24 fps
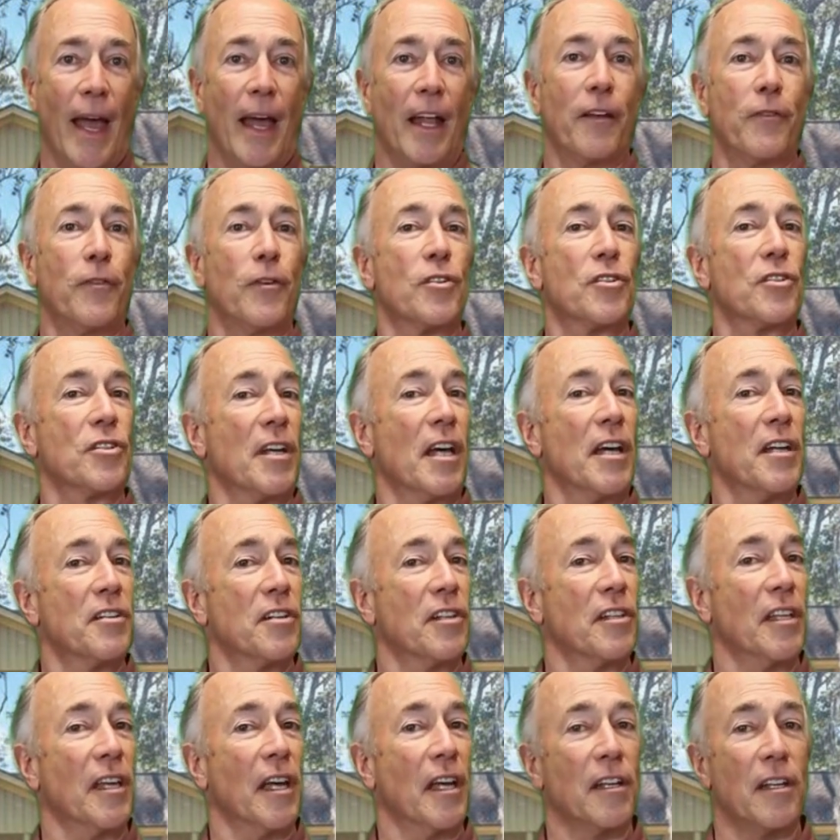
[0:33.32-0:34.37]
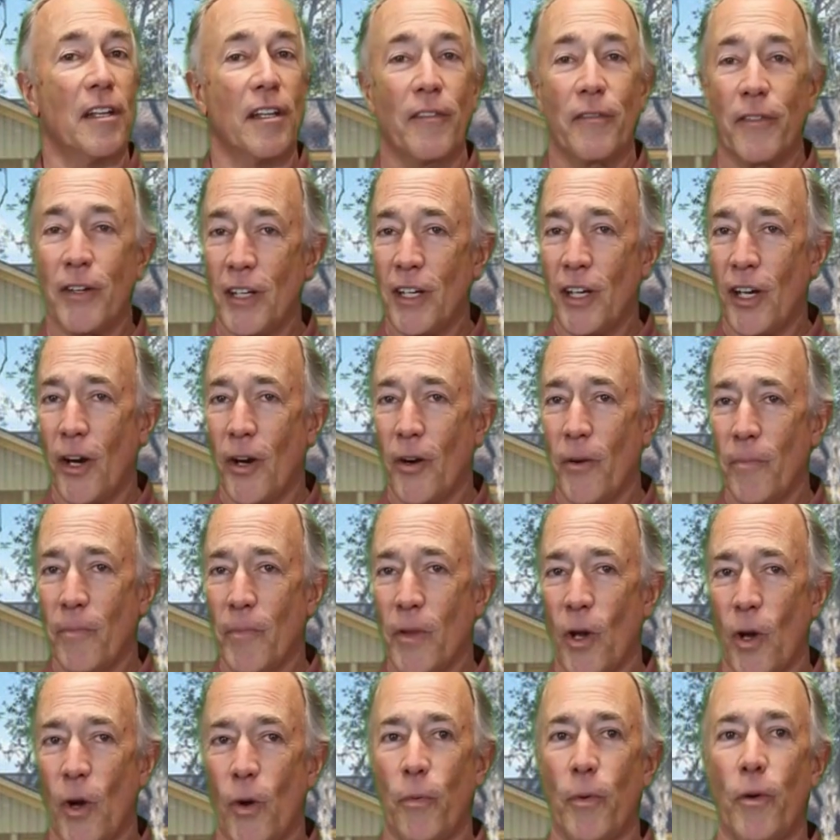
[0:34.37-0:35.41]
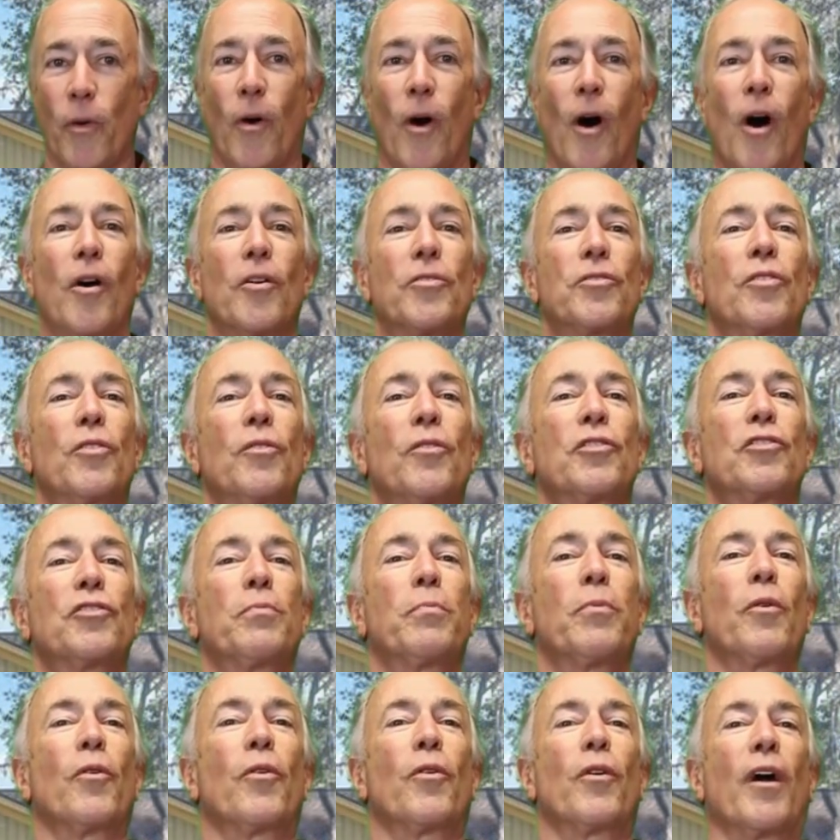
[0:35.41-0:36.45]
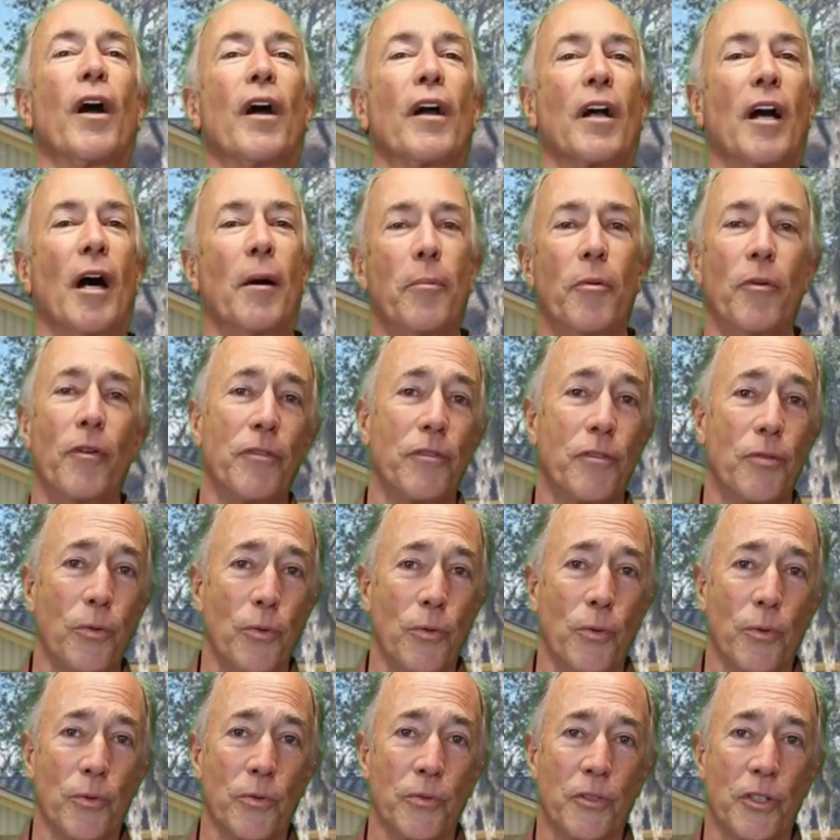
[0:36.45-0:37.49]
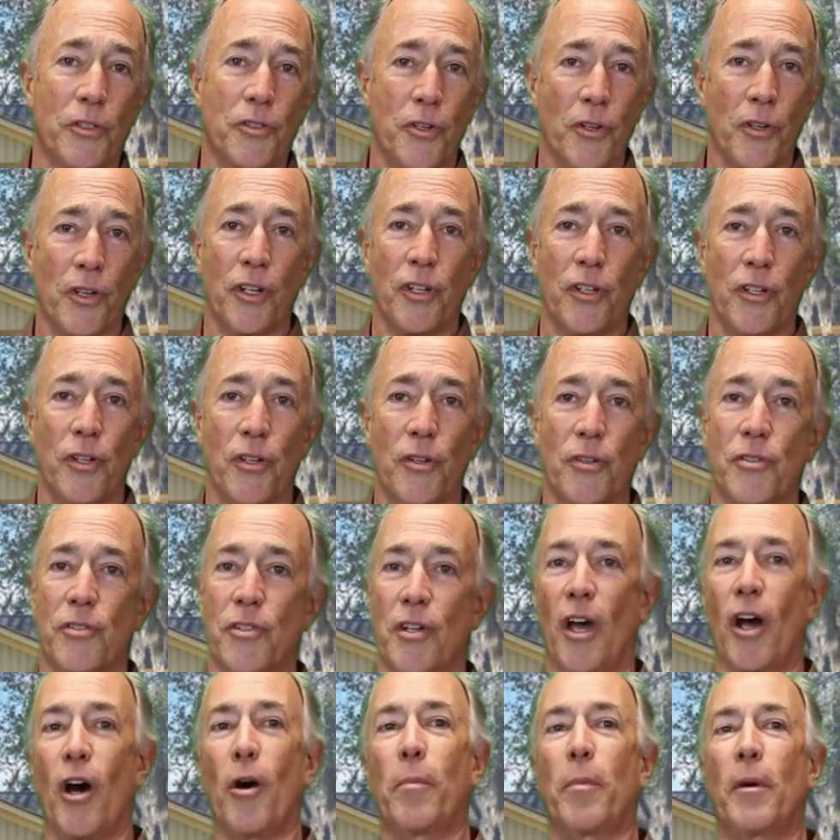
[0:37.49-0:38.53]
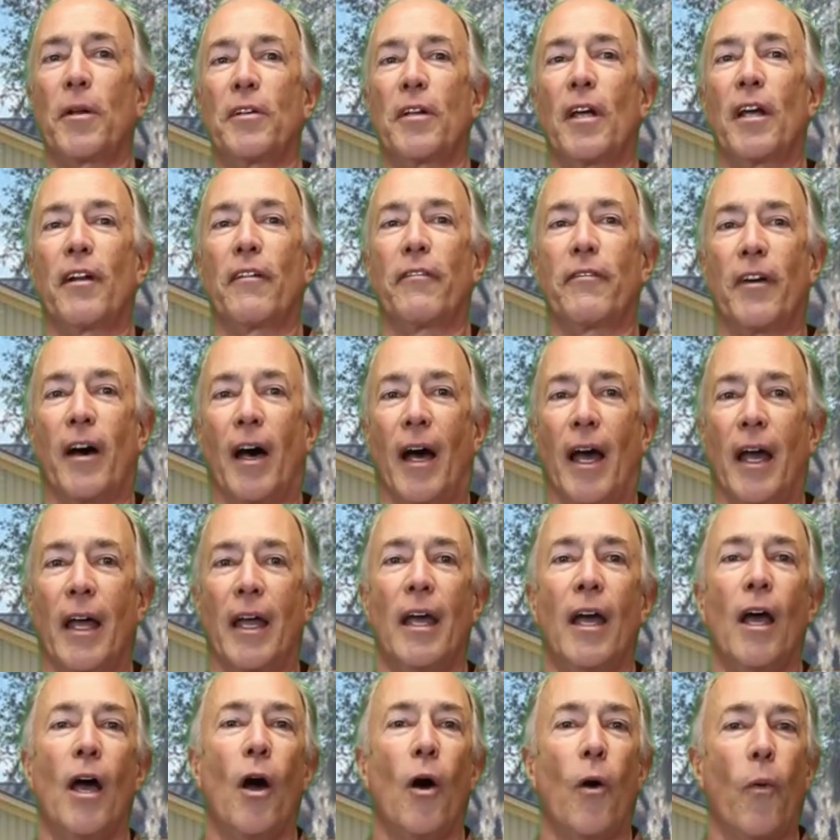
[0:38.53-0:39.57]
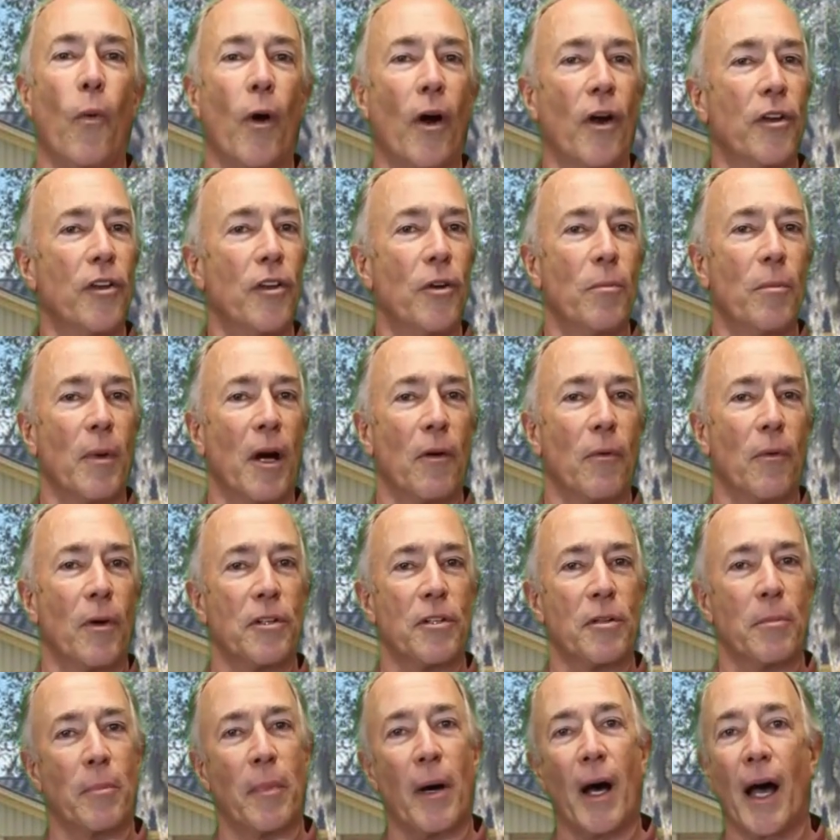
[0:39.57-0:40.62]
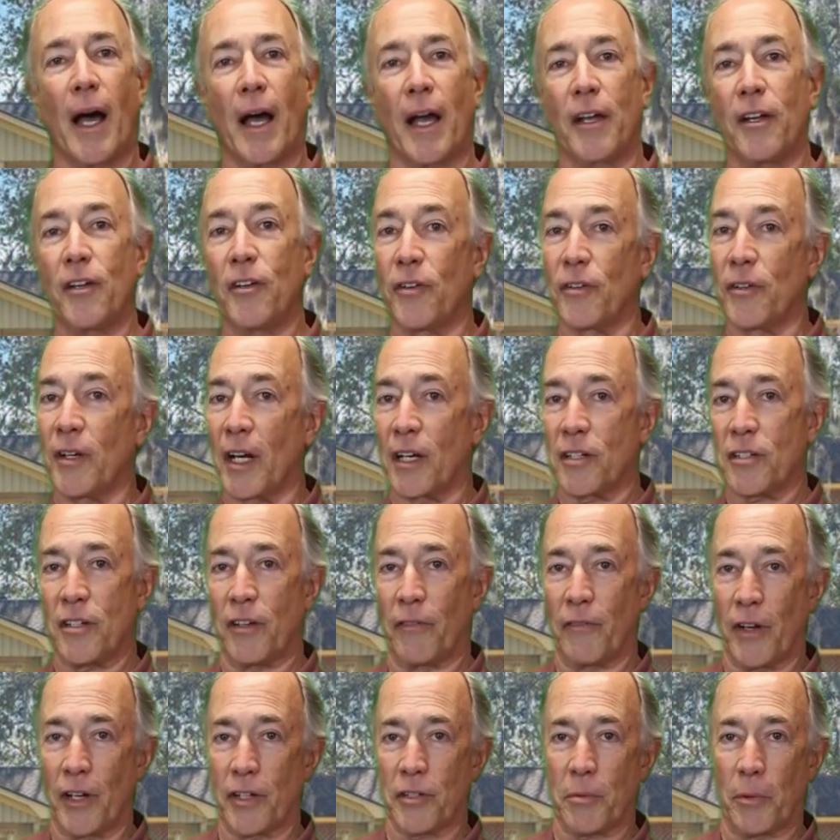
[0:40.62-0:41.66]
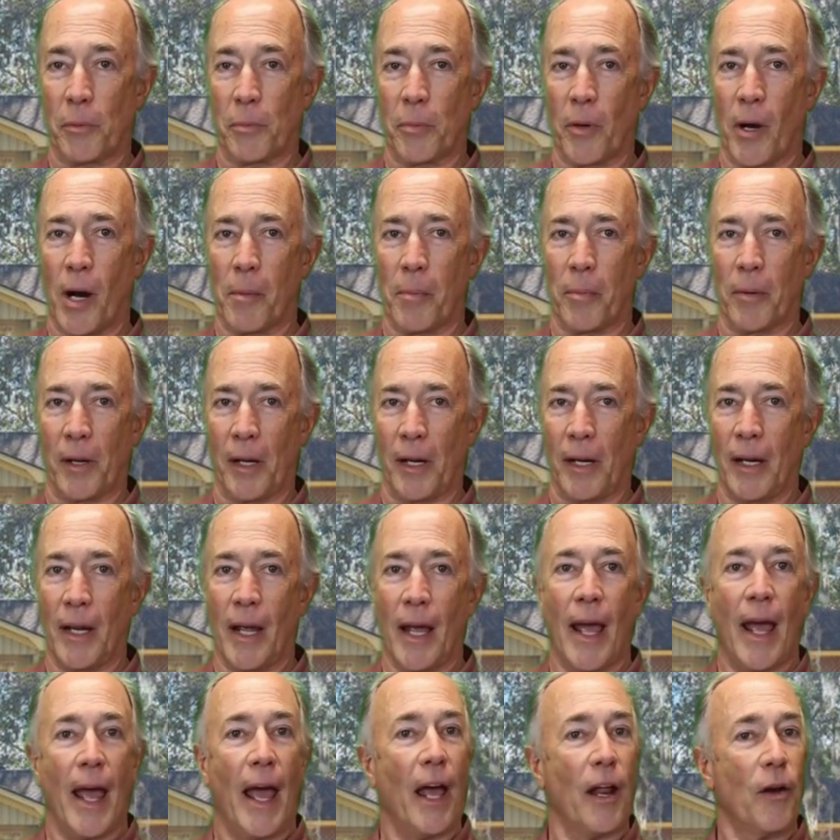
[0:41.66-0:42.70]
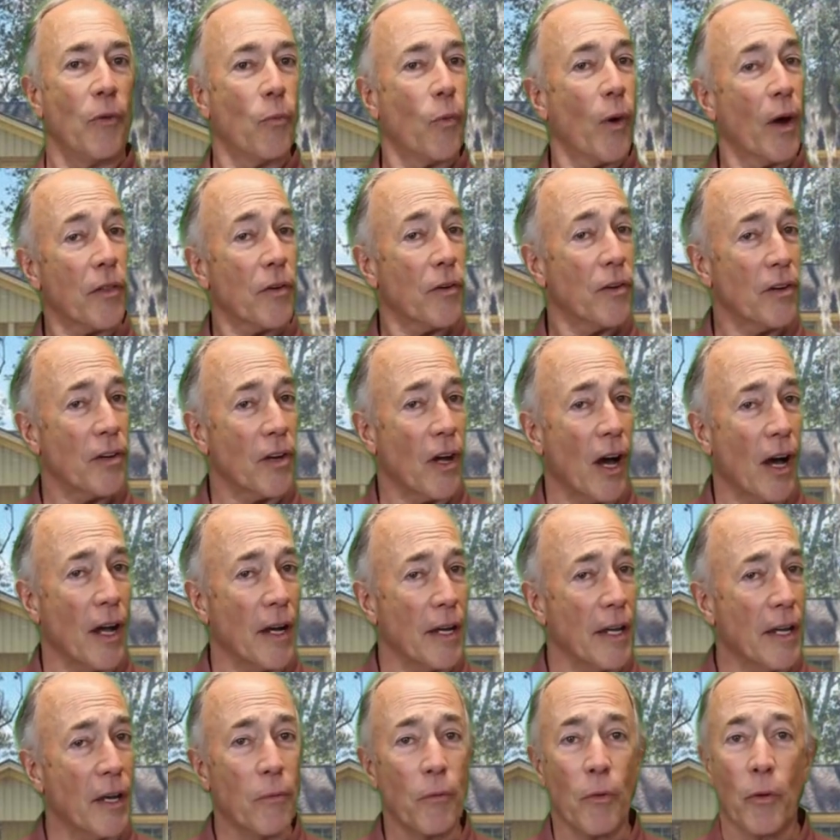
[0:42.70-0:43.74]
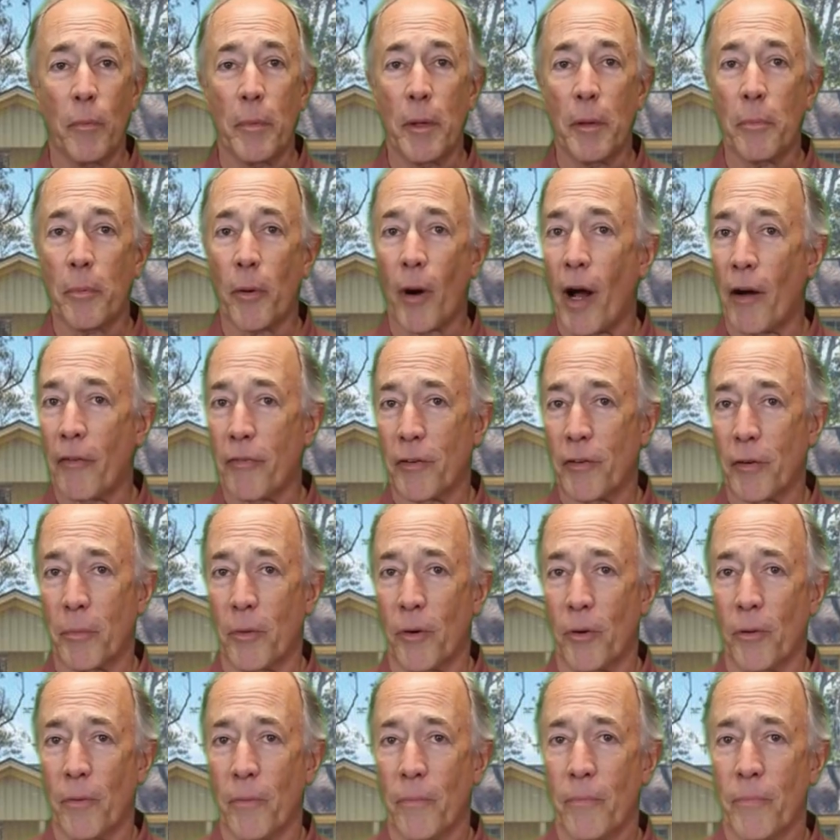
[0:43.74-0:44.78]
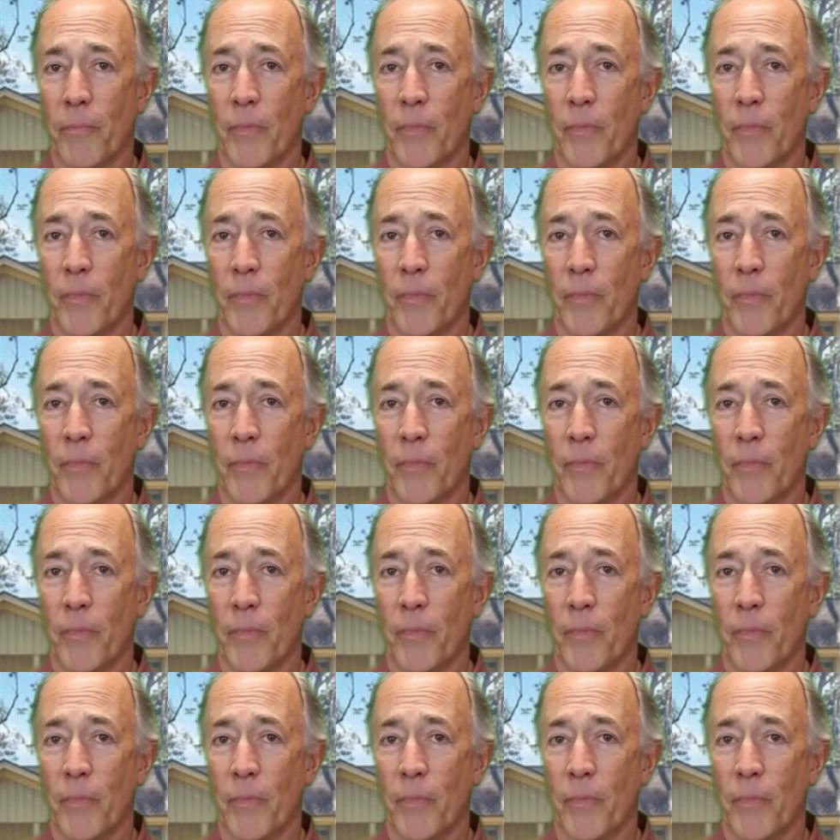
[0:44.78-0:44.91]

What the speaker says: And if you stay to the end of the video, we will also explore a couple of tools that you can use to help identify where you might want to buy your next investment property and whether or not it will be profitable.